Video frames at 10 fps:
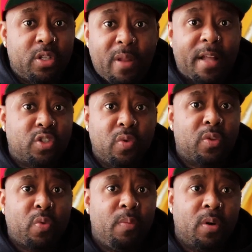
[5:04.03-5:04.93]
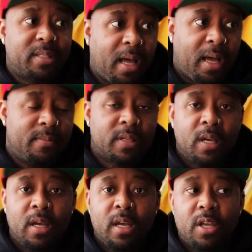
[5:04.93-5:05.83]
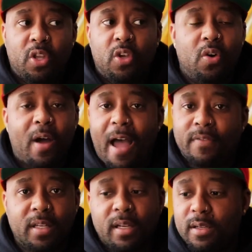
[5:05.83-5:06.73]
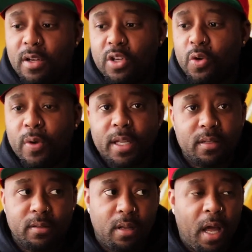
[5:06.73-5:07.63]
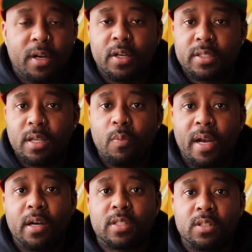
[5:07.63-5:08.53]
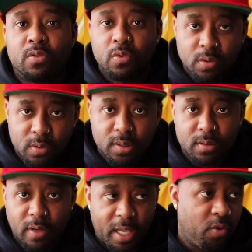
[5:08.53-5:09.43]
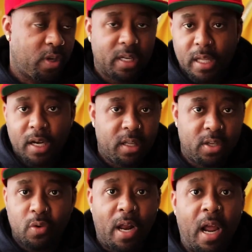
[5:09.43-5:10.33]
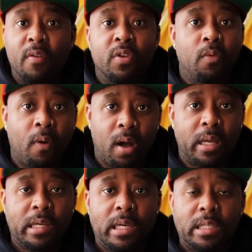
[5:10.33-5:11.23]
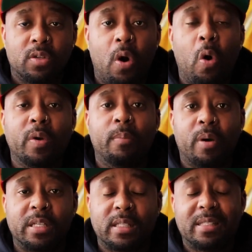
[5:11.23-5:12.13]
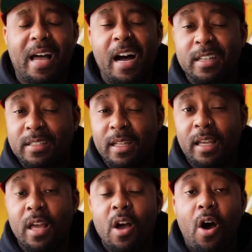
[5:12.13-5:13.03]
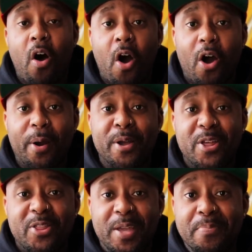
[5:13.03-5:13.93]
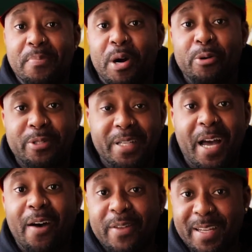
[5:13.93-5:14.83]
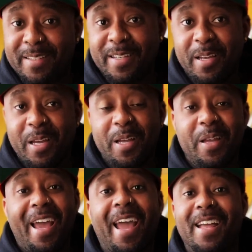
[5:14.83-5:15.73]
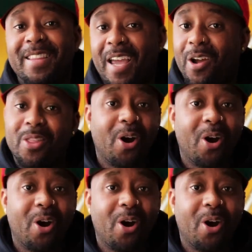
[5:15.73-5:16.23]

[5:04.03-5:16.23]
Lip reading: to do that 2 or 3 more times, you don't have to do it under someone else's rules. Like, you can literally do it however you want. So owned impressions, honestly, are the most coveted, and they are the